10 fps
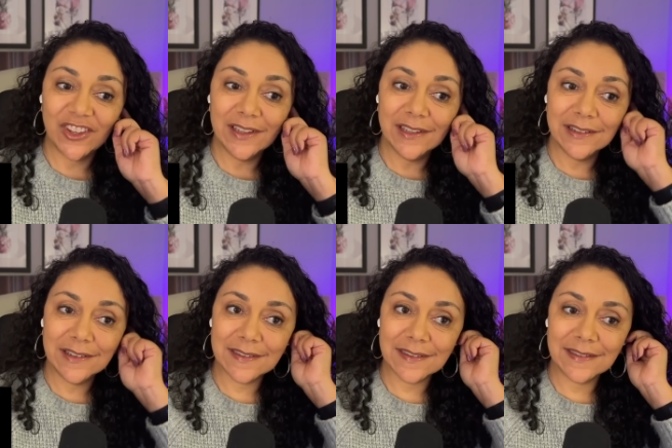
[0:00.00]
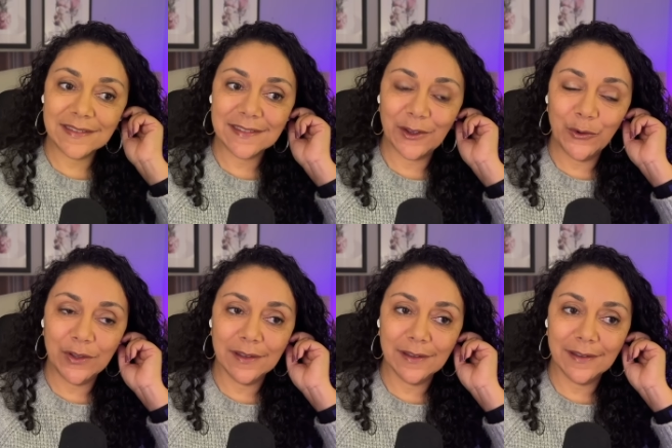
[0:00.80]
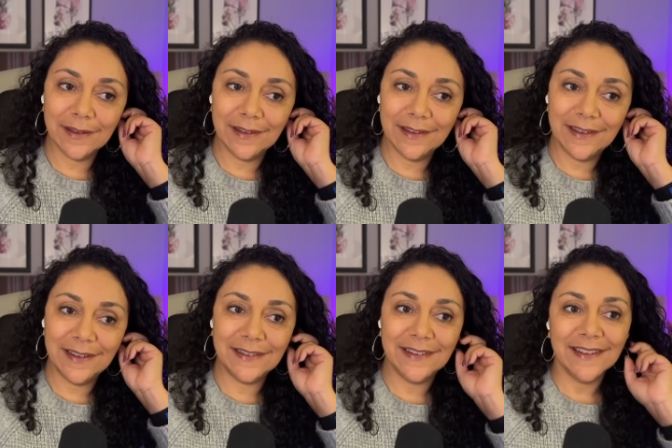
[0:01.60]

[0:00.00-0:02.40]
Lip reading: She looks so good.